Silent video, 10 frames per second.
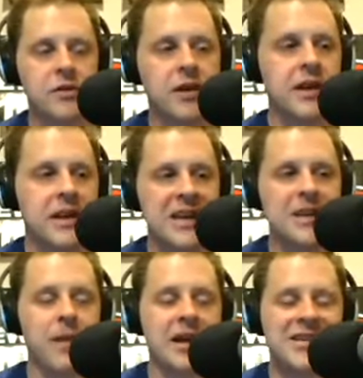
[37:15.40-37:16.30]
if you get
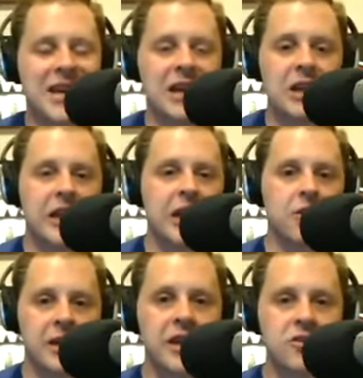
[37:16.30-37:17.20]
an email saying
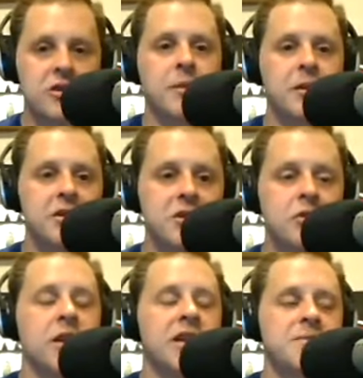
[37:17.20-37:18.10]
click here to get your
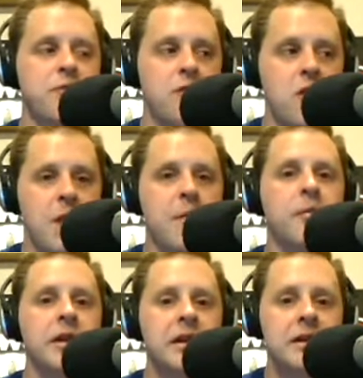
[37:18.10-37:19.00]
W 2, it's
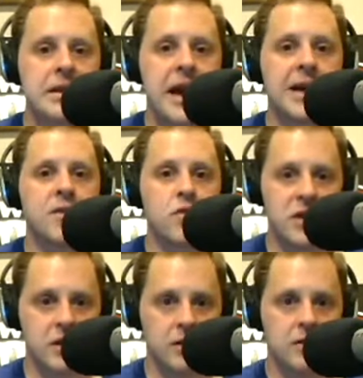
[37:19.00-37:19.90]
probably not
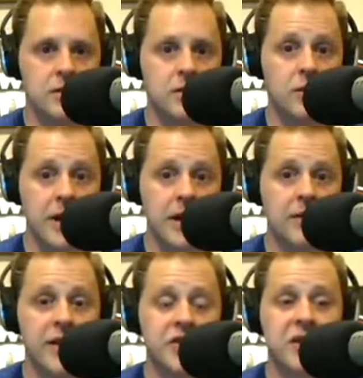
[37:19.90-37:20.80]
real.
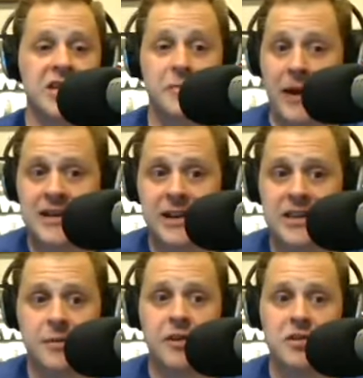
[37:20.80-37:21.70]
Okay. Unless you're
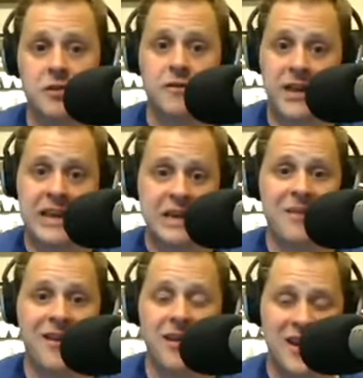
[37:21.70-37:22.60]
expecting a W 2
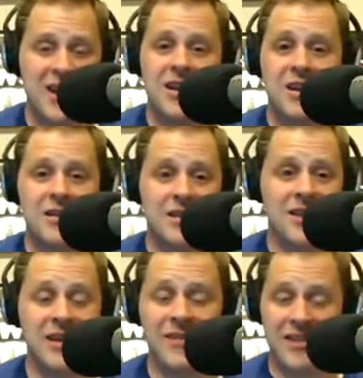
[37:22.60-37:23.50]
via email,
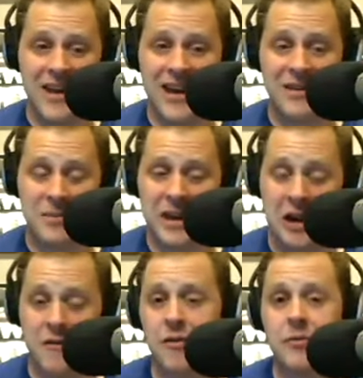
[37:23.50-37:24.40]
even then
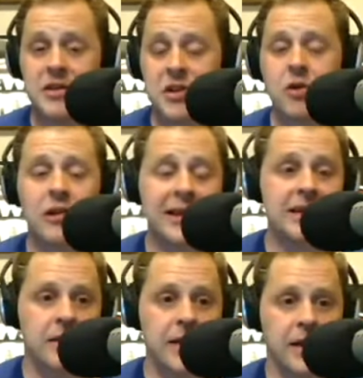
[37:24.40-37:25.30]
be careful, but don't
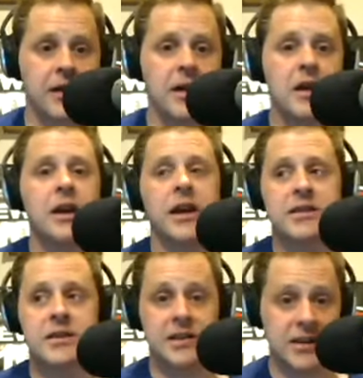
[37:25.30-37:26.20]
click the link.
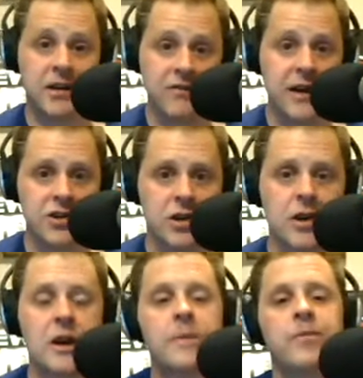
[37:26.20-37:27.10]
It's, it's an infection.